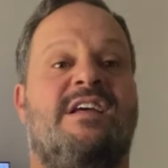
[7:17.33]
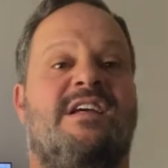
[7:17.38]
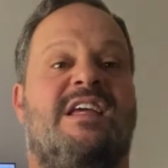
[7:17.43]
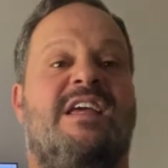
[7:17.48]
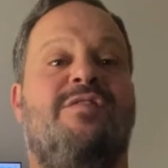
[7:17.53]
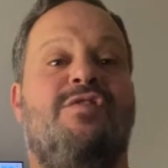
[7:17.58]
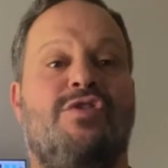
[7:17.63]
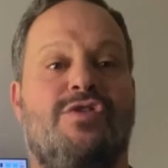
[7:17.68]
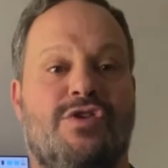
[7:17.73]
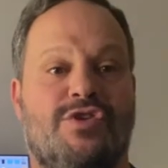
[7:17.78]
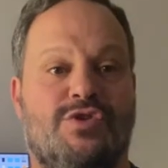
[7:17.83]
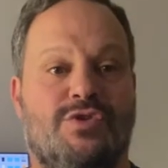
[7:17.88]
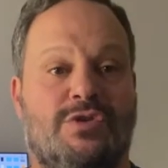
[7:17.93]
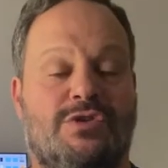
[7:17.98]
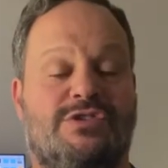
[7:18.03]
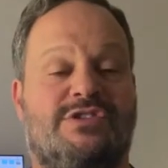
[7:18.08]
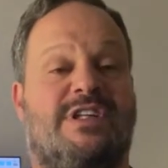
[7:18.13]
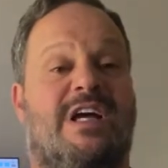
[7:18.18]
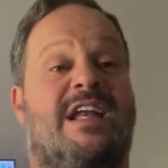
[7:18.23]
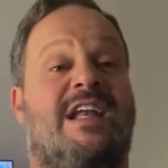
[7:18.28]
give you the
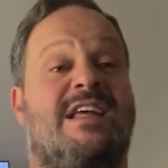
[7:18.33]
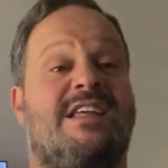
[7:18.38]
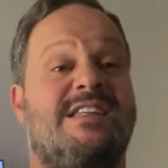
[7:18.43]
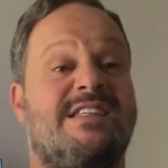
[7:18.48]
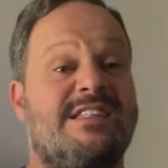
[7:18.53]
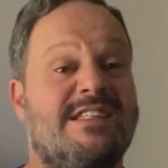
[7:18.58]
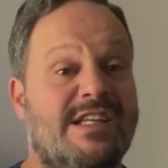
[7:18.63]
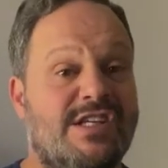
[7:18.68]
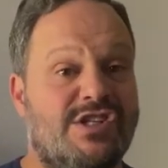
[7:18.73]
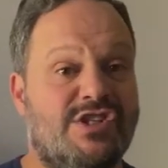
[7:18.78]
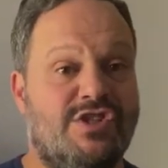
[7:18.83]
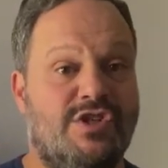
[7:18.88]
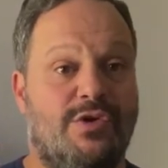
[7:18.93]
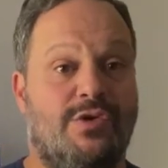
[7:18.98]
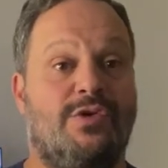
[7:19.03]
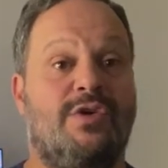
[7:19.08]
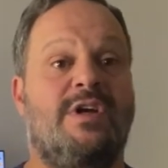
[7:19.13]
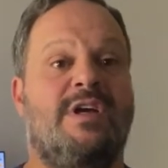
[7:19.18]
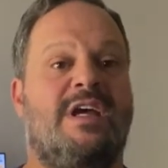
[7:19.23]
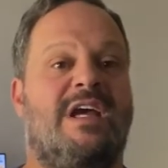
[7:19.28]
drills, and assist
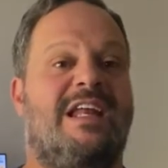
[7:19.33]
you